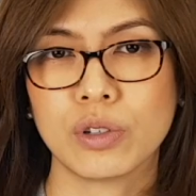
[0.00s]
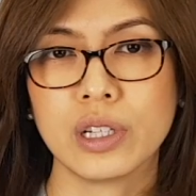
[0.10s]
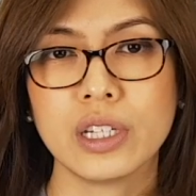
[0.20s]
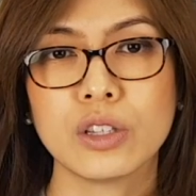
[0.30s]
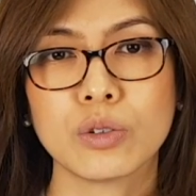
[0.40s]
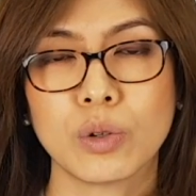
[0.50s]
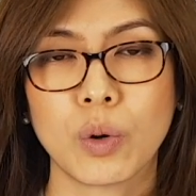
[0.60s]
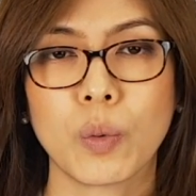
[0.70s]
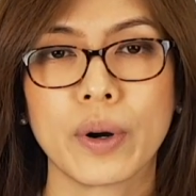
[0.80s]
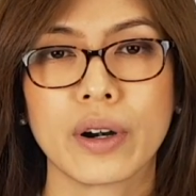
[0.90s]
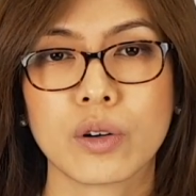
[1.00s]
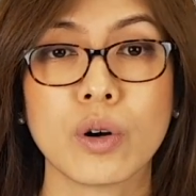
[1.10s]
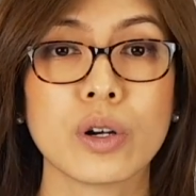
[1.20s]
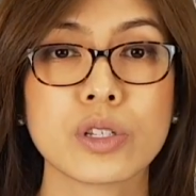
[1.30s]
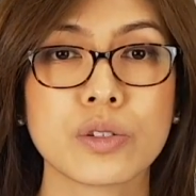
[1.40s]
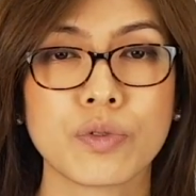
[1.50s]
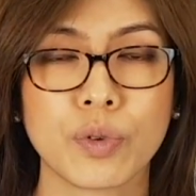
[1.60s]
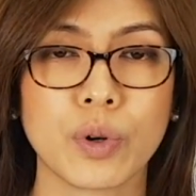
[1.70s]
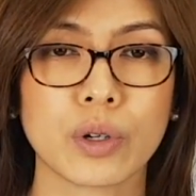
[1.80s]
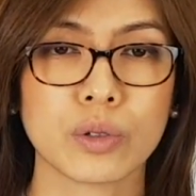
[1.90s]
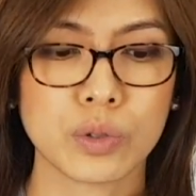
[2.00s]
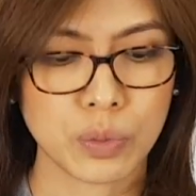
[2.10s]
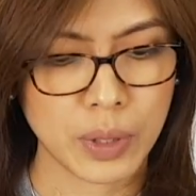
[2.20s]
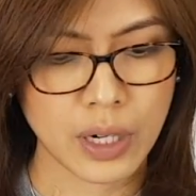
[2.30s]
lead to lower costs for consumer